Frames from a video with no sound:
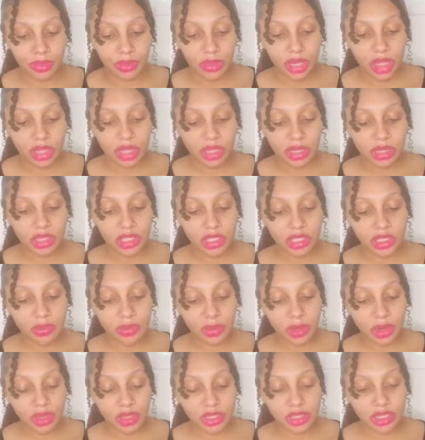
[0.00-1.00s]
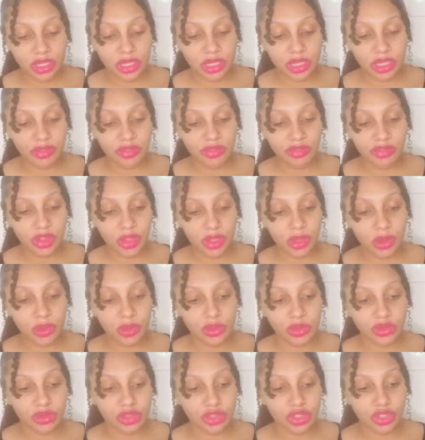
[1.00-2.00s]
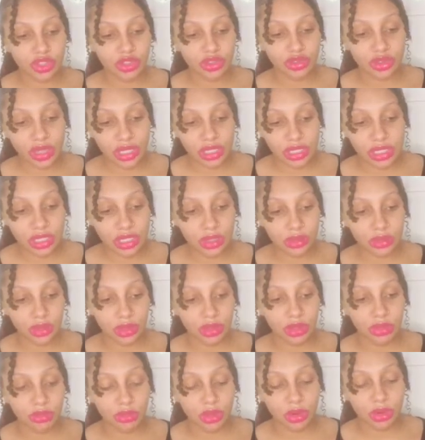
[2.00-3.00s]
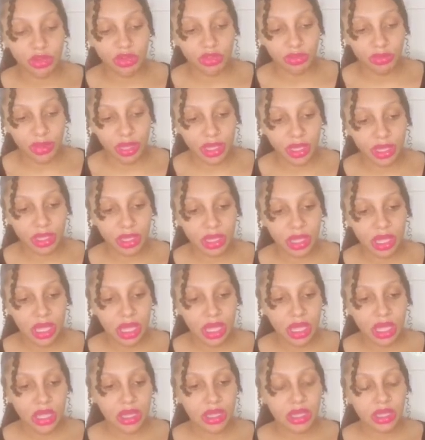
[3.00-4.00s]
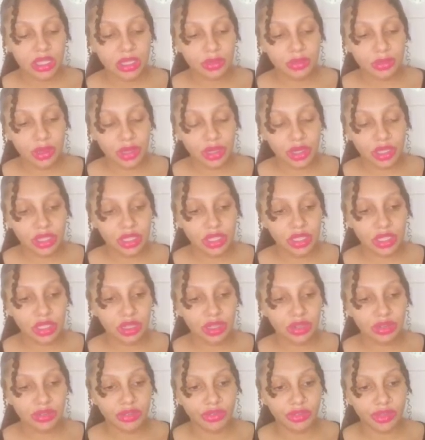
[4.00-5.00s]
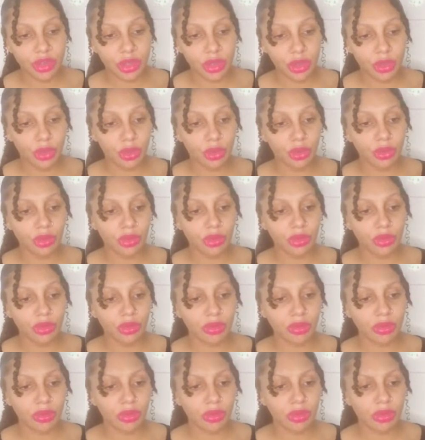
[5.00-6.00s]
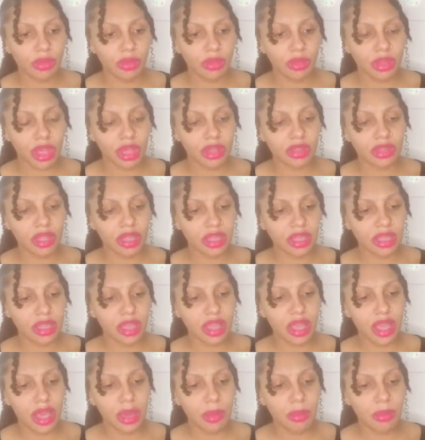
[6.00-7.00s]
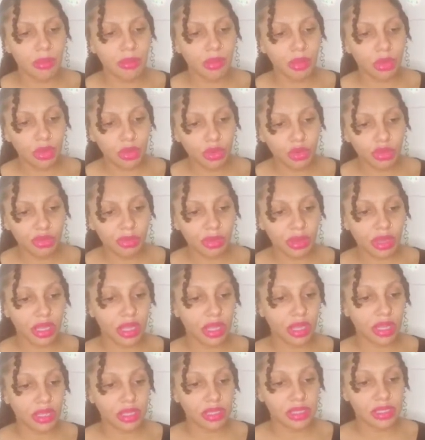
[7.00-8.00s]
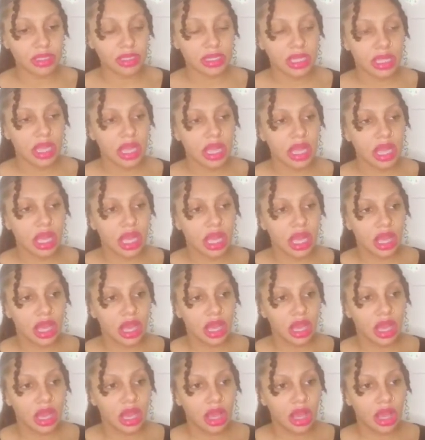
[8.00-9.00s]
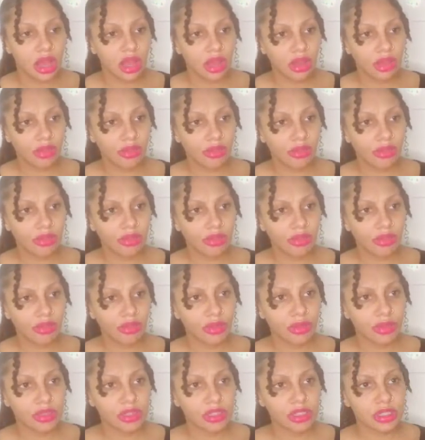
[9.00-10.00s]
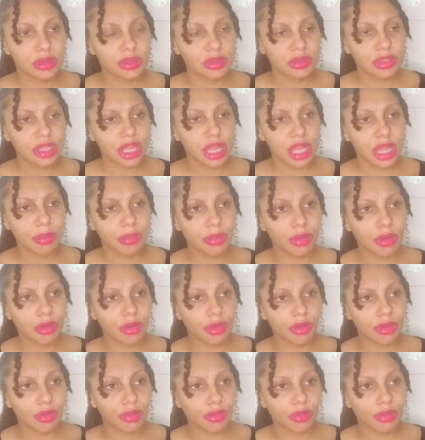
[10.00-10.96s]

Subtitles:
This person feels restricted with movement. This person could feel that they can't move because of some type of